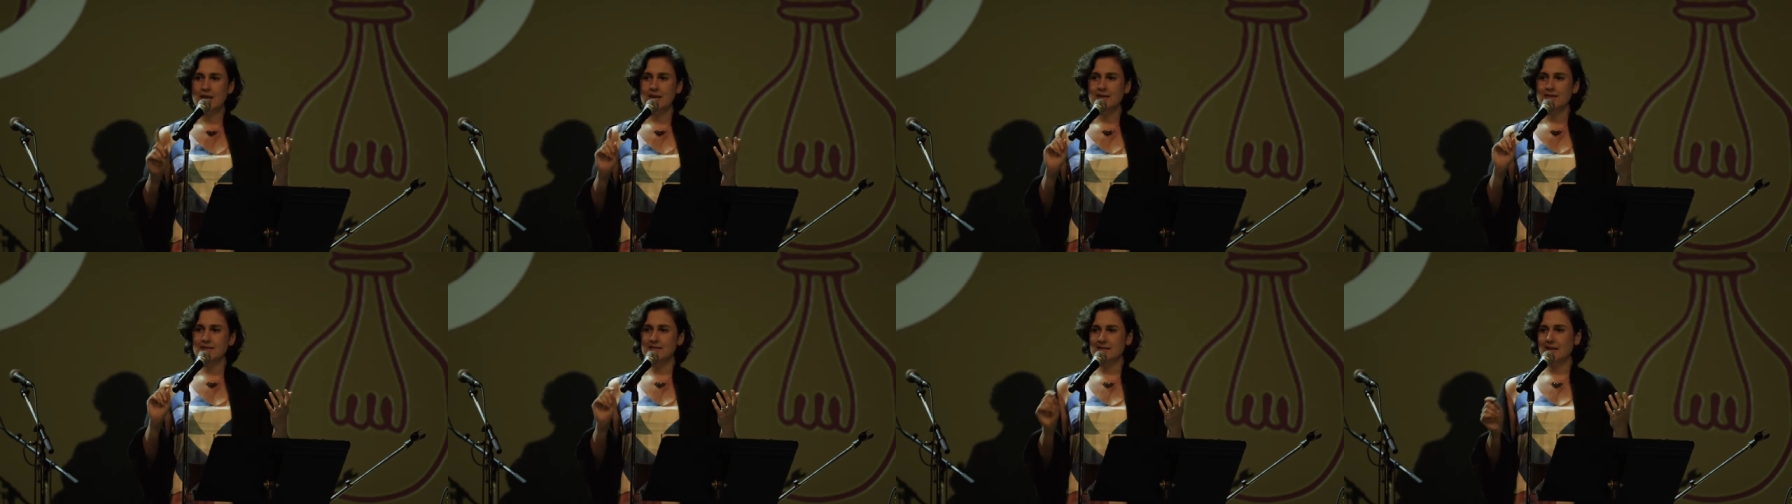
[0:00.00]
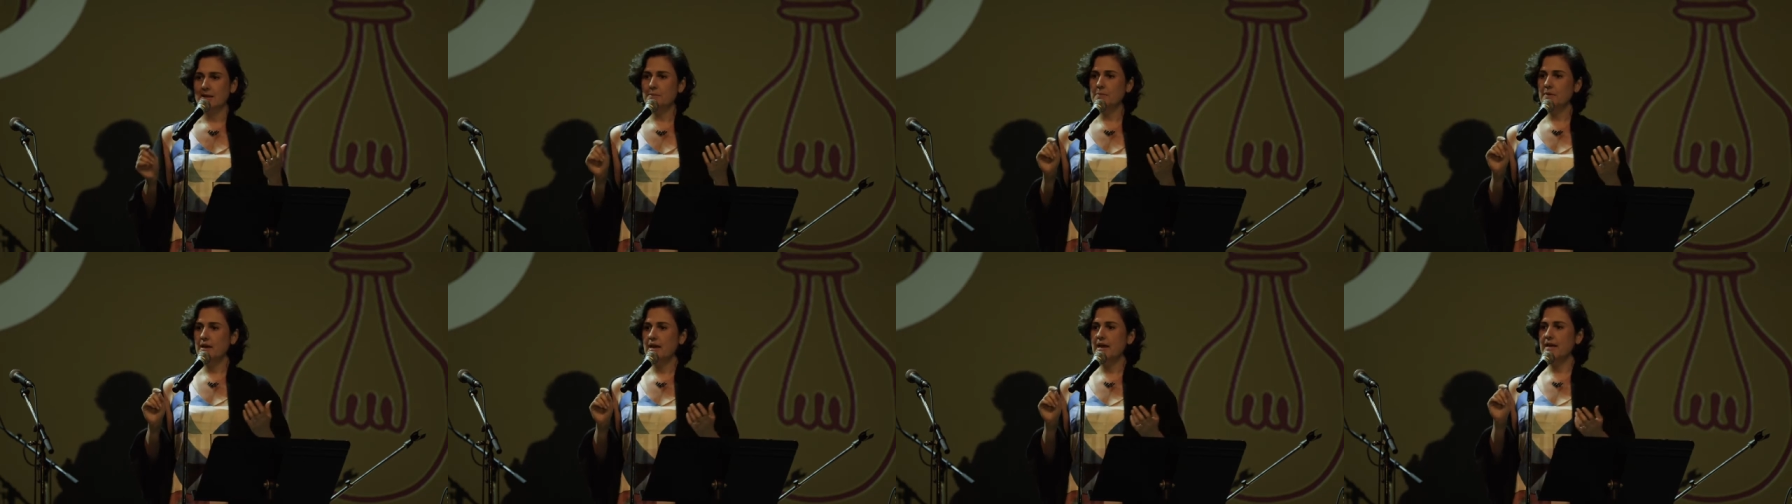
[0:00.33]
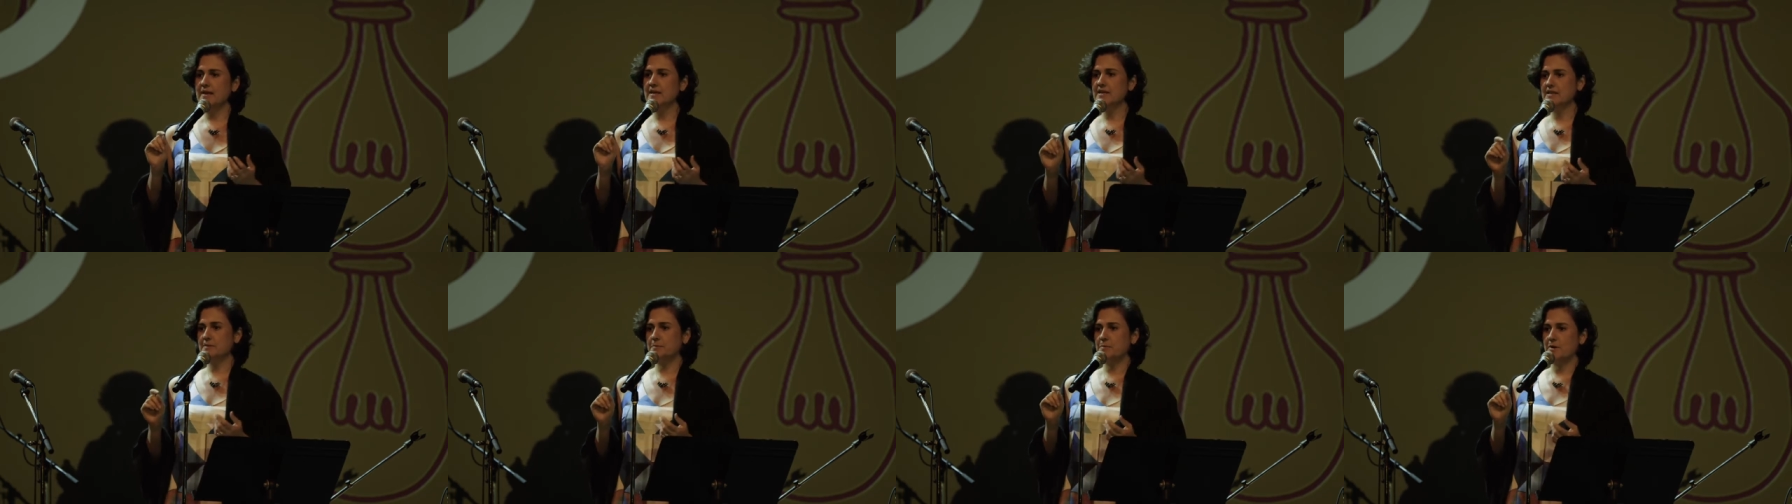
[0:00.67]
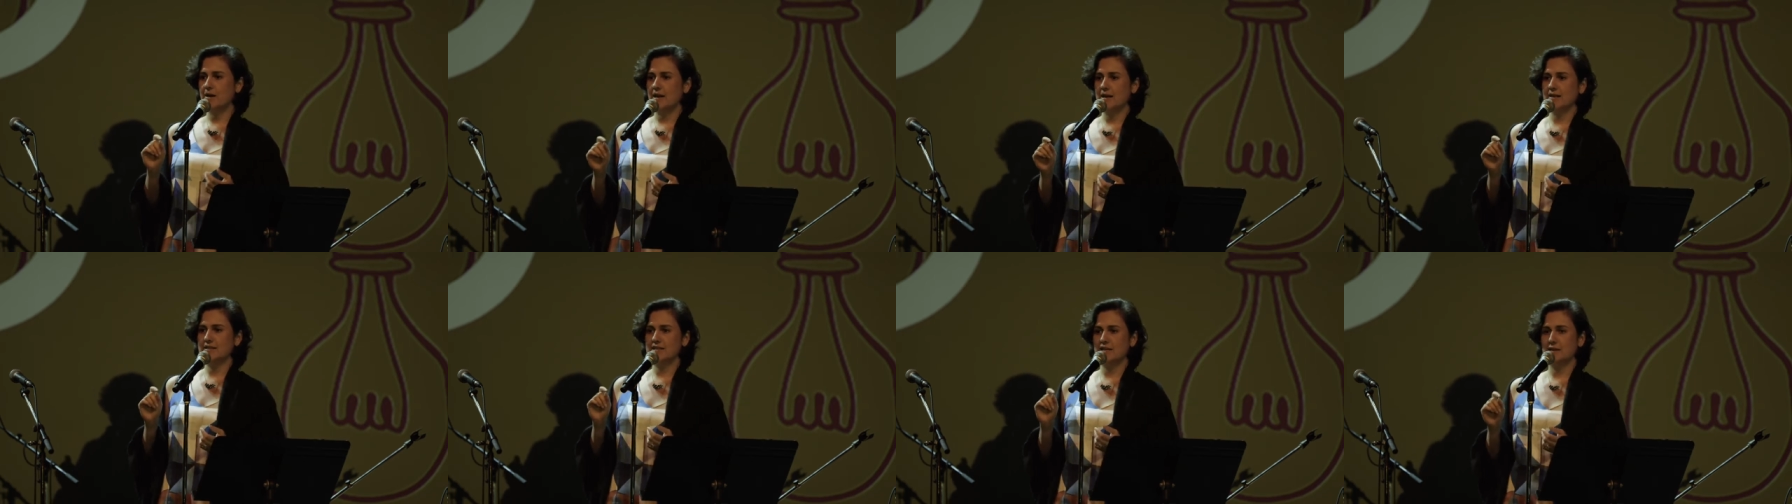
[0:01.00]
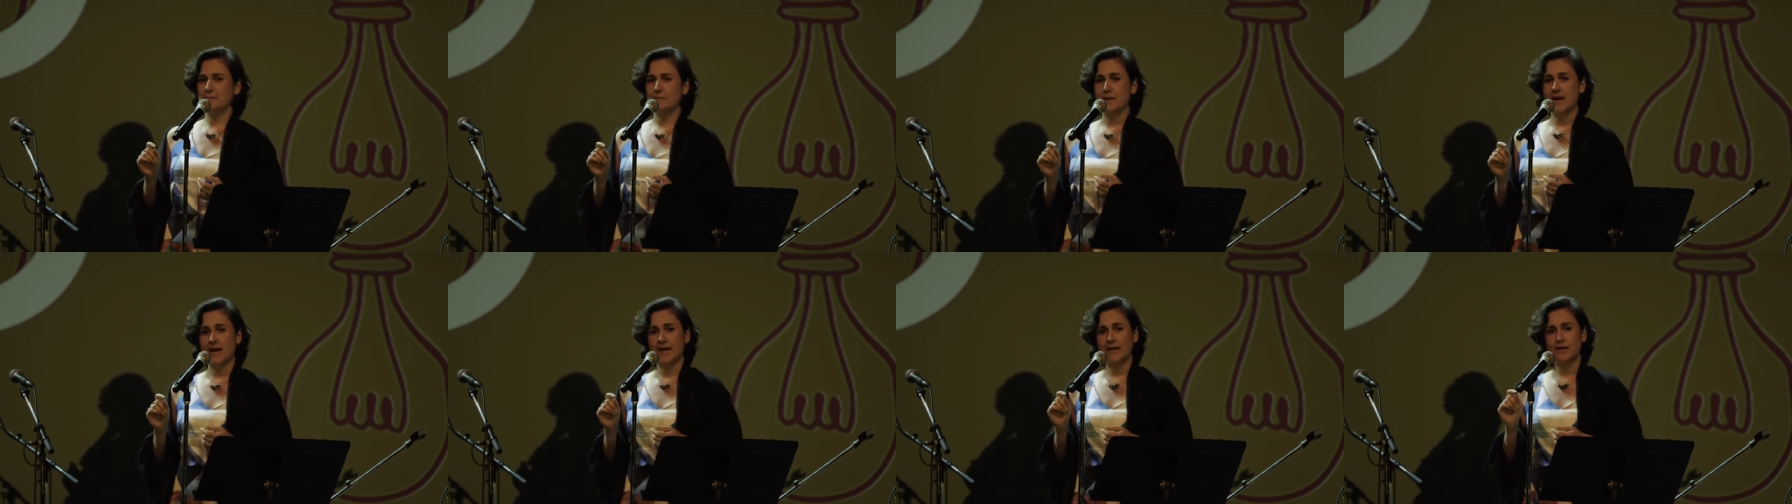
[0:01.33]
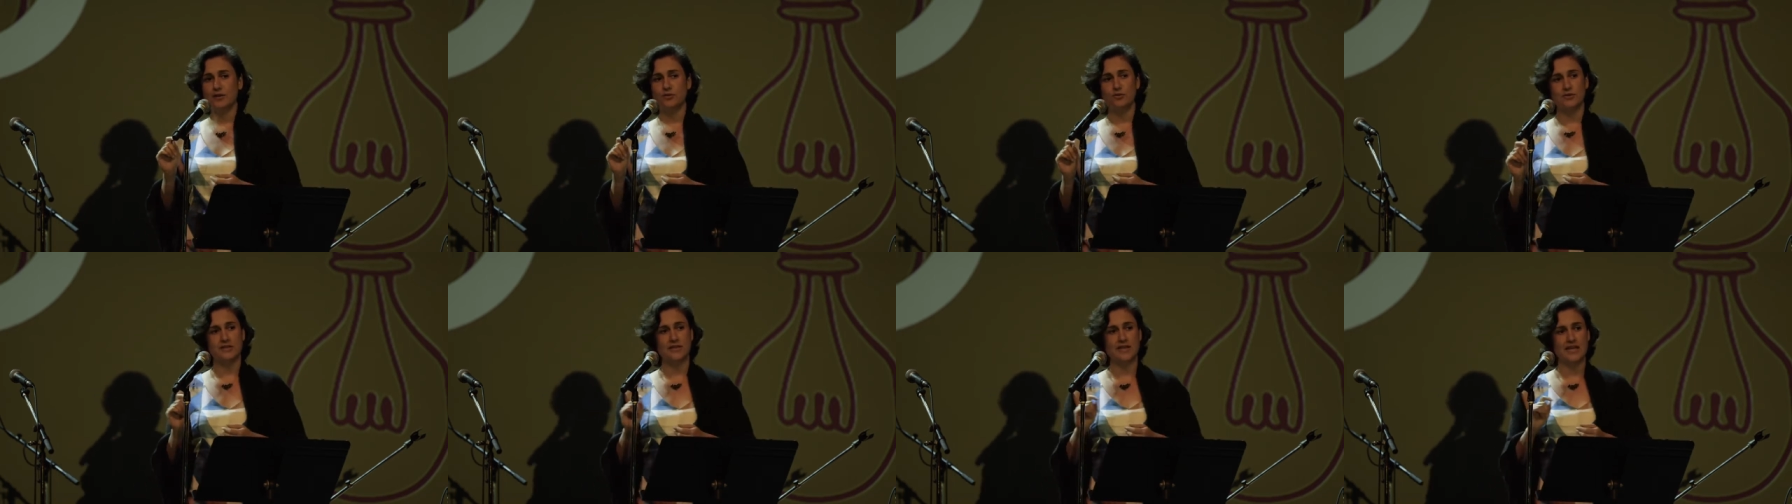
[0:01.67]
Some enterprising man,
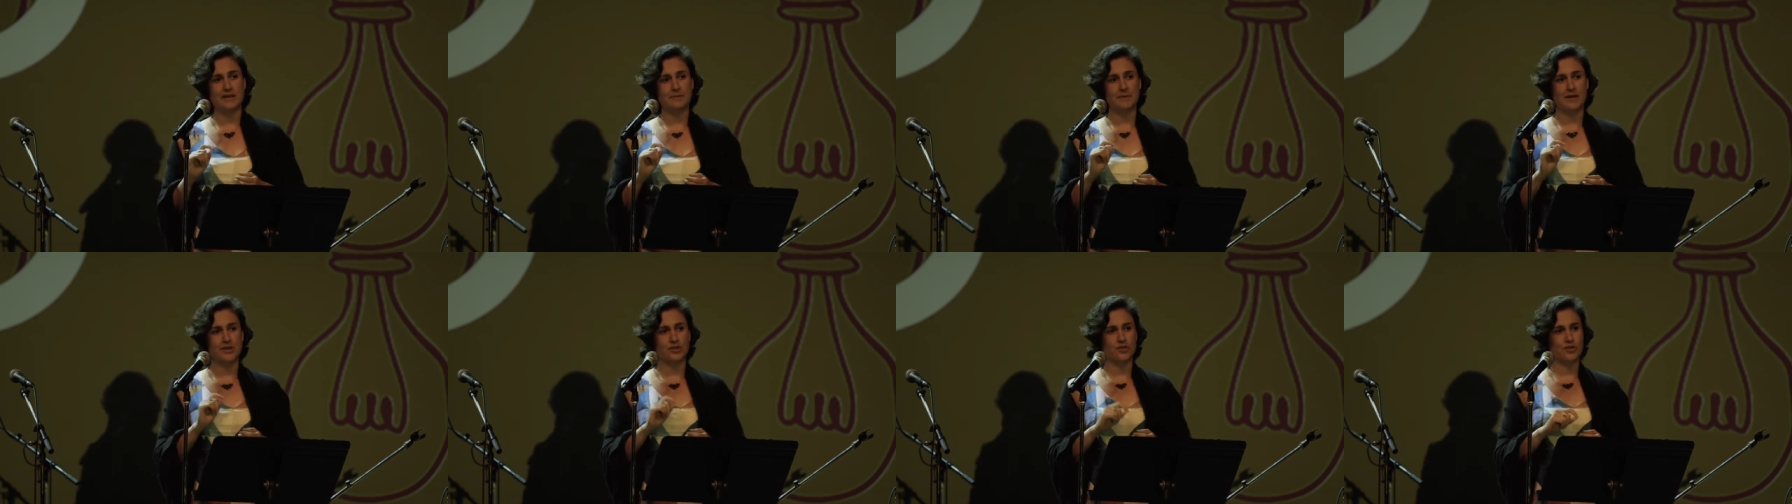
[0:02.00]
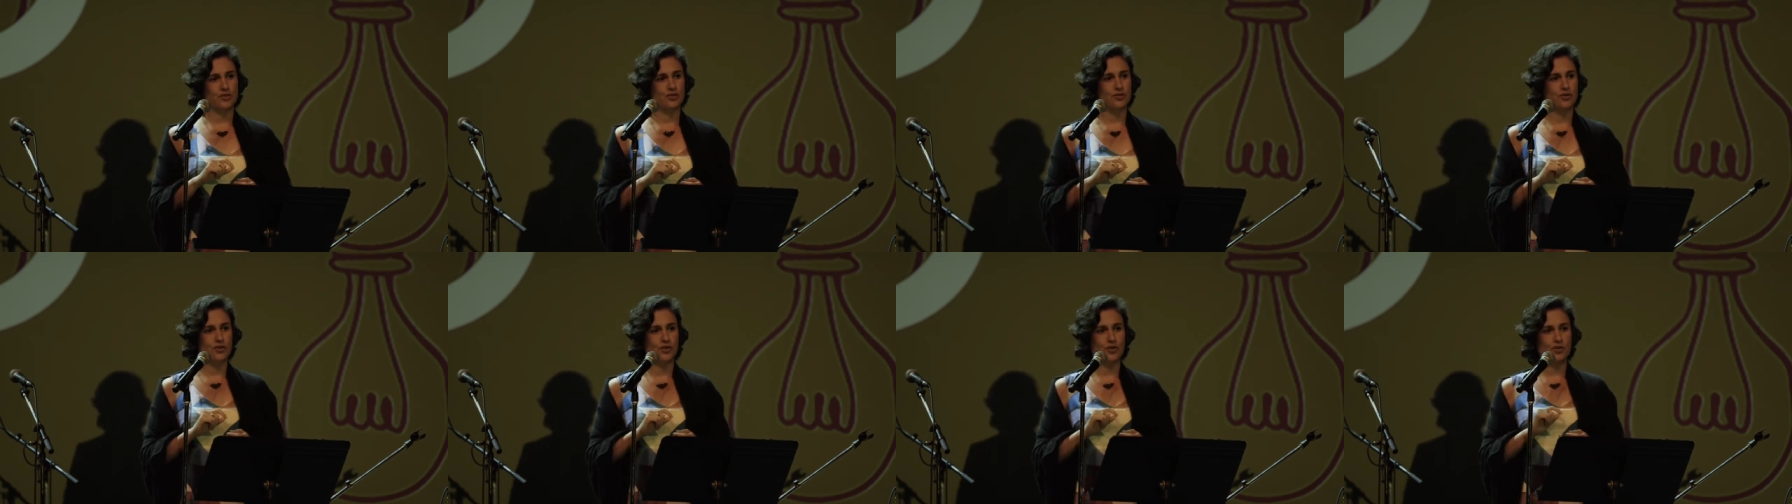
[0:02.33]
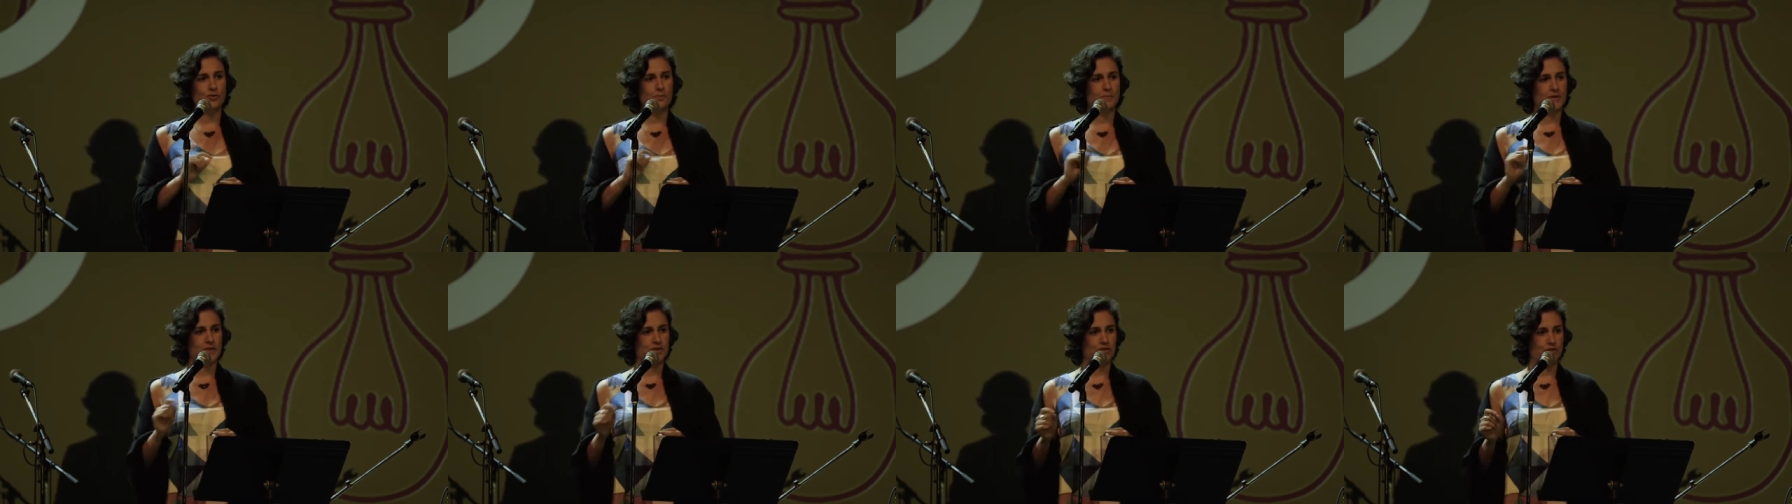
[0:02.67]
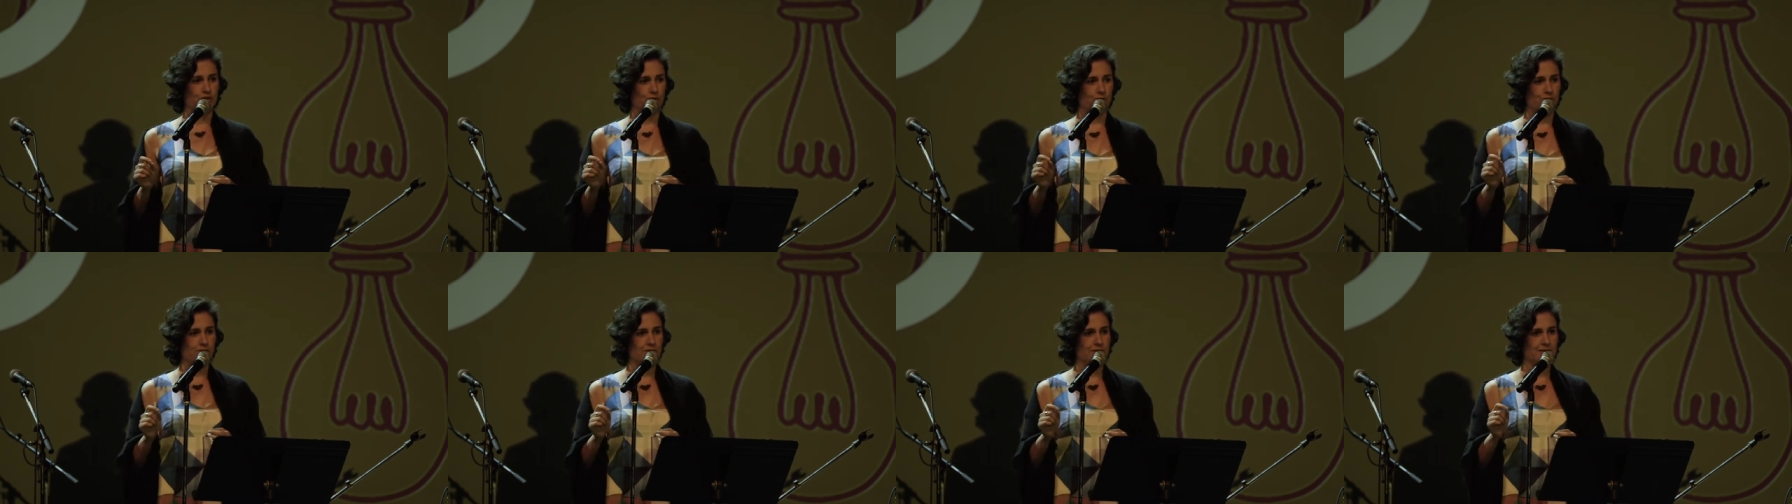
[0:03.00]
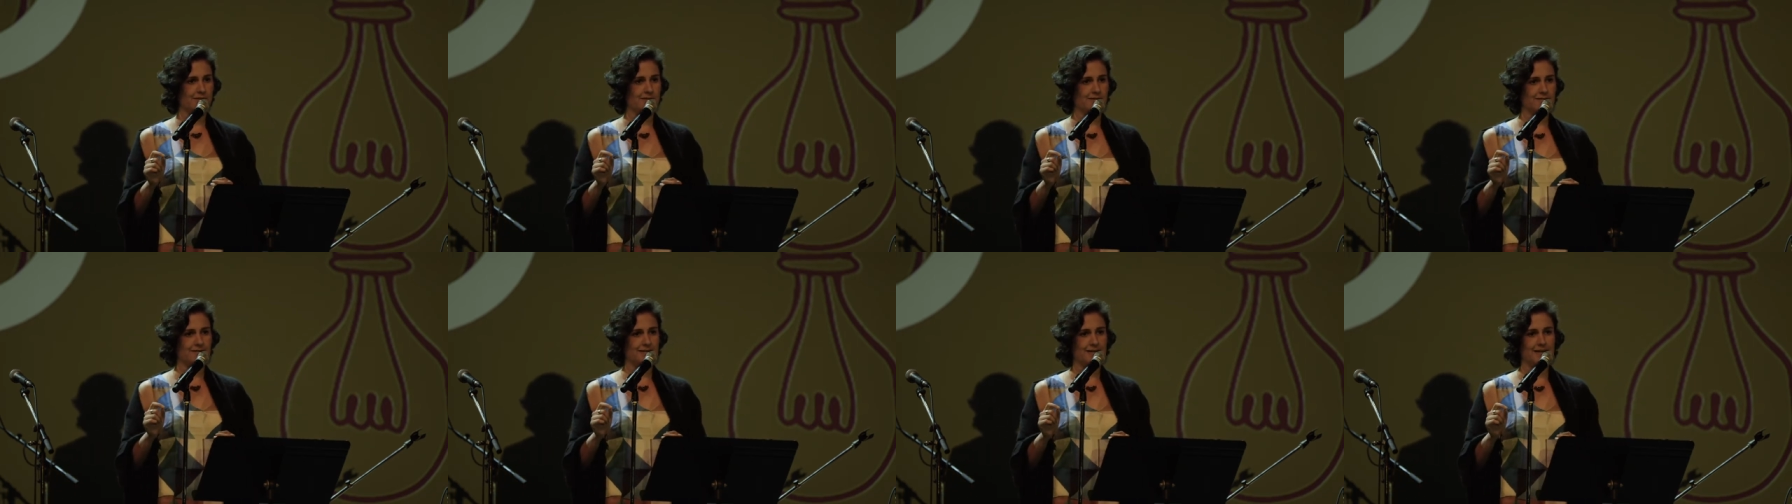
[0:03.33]
whose name I should know but don't,